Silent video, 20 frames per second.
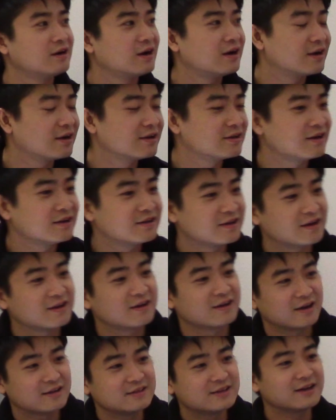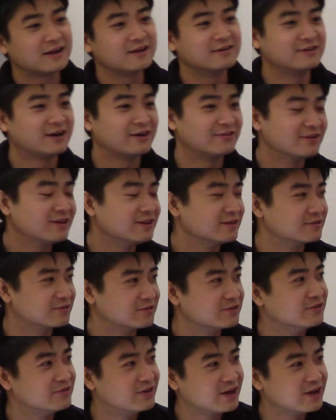I think I really agree with